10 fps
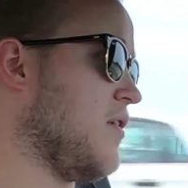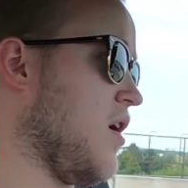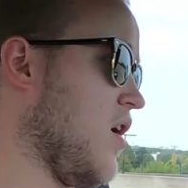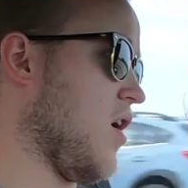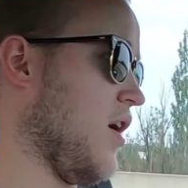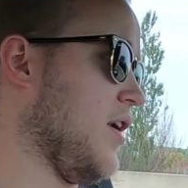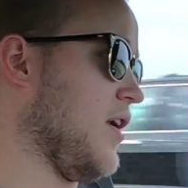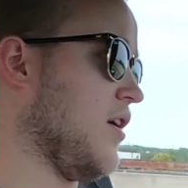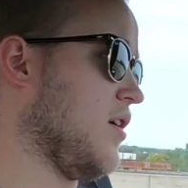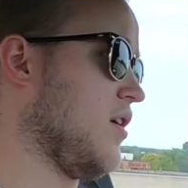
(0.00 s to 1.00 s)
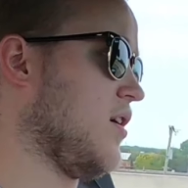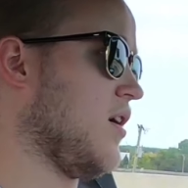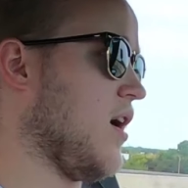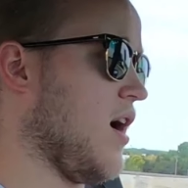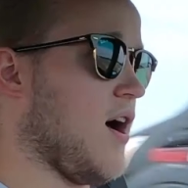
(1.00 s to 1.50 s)

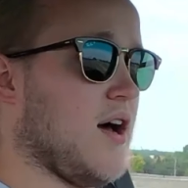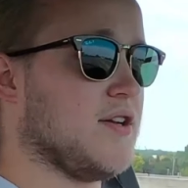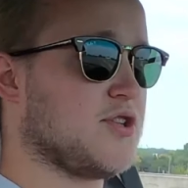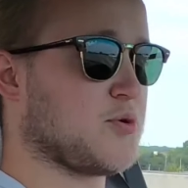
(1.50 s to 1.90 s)
on